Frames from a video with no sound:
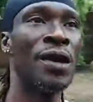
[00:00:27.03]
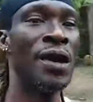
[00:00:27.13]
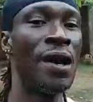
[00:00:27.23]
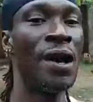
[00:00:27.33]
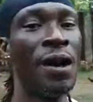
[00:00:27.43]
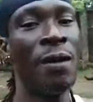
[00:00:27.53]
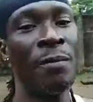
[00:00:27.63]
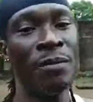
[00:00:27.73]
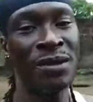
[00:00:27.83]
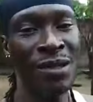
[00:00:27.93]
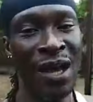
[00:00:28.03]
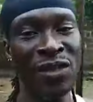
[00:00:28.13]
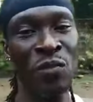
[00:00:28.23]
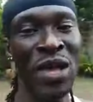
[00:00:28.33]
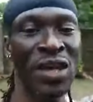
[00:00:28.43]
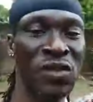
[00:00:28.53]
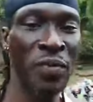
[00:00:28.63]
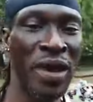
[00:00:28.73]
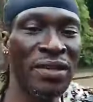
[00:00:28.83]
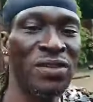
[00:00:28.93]
Tazmo, they
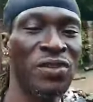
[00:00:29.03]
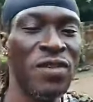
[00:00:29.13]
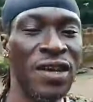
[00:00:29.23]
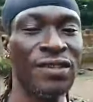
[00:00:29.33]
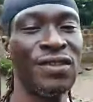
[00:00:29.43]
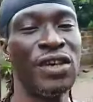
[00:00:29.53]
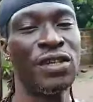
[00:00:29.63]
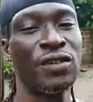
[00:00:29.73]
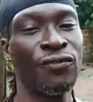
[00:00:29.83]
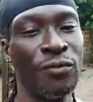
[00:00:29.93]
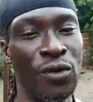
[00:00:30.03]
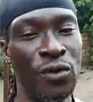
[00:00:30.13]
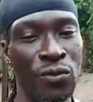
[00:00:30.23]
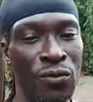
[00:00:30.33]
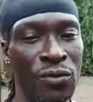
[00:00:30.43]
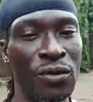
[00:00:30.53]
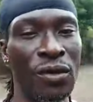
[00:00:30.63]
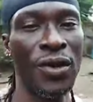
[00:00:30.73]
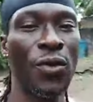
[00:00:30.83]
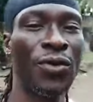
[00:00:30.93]
expect greatness from you. Let
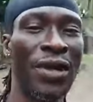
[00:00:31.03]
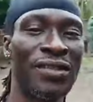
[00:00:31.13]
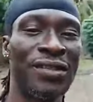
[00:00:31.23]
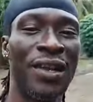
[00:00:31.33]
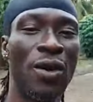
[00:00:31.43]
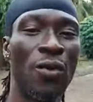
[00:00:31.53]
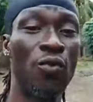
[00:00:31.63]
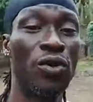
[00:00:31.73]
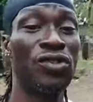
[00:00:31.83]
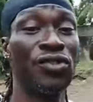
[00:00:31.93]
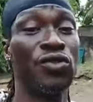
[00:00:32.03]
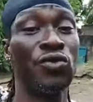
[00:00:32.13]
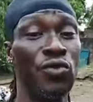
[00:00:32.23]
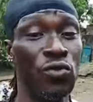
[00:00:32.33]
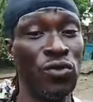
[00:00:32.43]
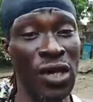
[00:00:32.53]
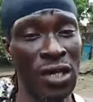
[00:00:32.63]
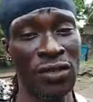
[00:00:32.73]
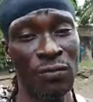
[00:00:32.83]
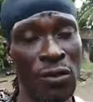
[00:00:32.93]
you understand how what thing you do,
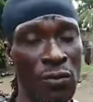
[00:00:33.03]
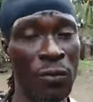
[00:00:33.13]
Tazmo.